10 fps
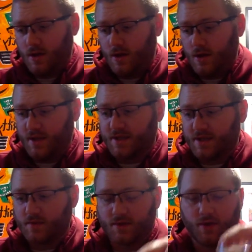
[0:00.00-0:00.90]
and this
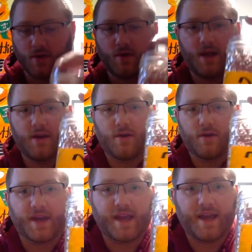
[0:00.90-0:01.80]
was located on
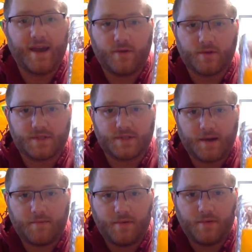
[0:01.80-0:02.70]
the
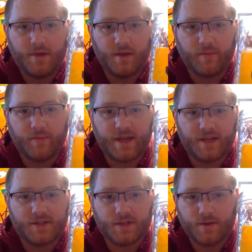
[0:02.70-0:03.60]
countertop in my
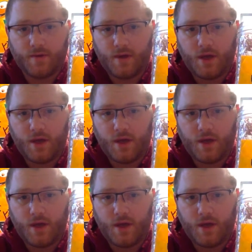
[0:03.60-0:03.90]
kitchen